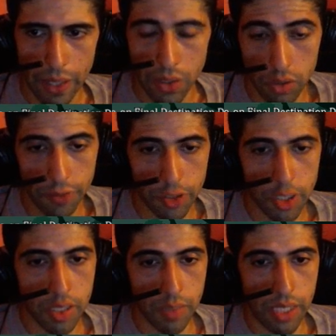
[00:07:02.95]
Goldfish
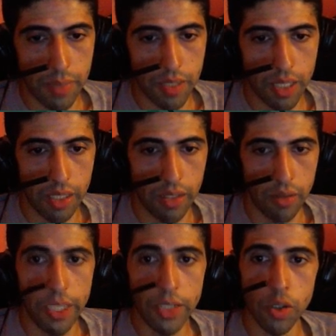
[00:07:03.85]
has sometimes gotten it,
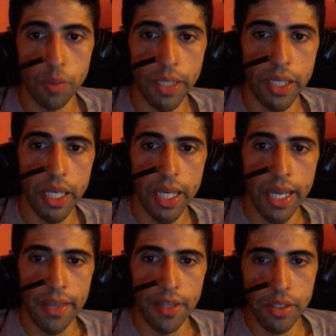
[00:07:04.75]
and he told me
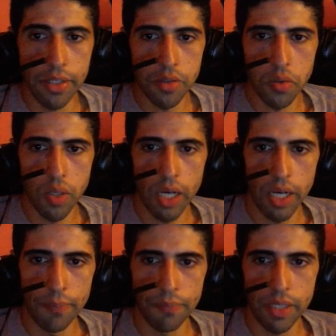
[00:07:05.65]
that you need
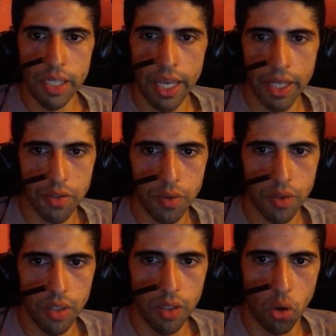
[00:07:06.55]
to cancel
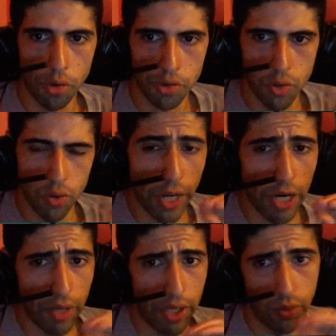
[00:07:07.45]
the corkscrew right
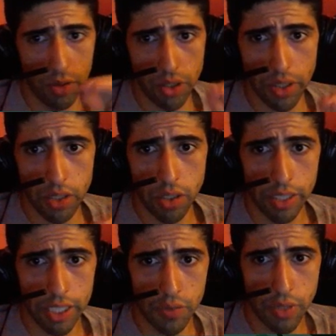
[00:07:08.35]
around where Donkey
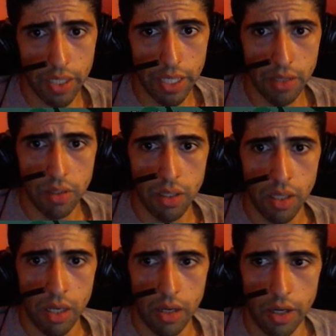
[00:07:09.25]
Kong is right now,
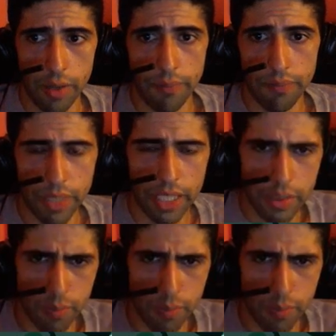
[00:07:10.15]
but it's